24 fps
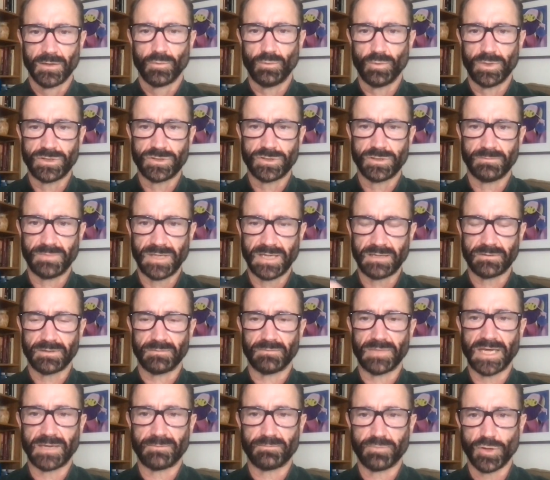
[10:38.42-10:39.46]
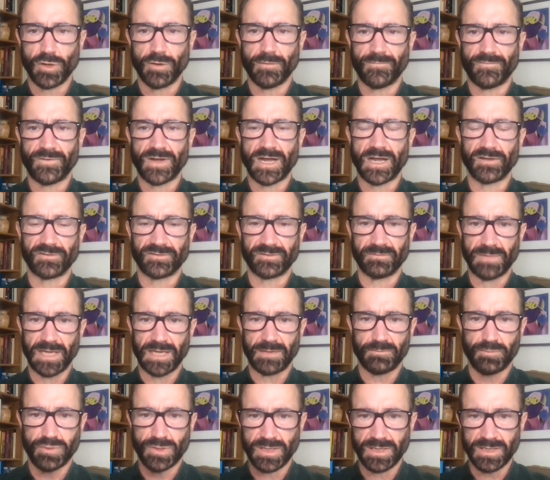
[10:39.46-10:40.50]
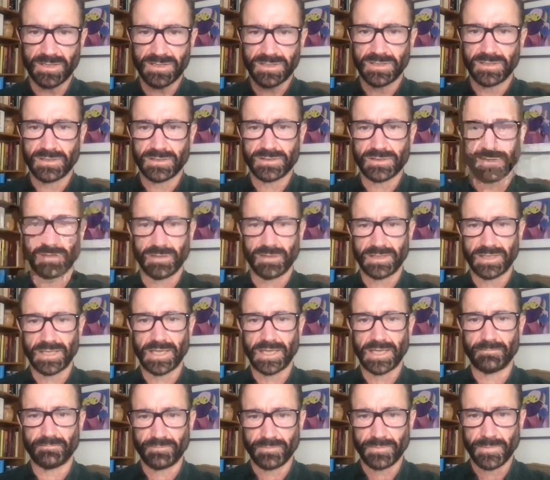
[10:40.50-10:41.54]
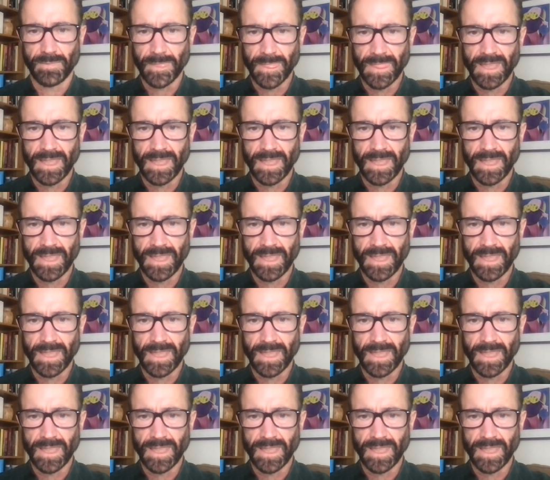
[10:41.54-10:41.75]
we should be able to make profiles and make predictions on them,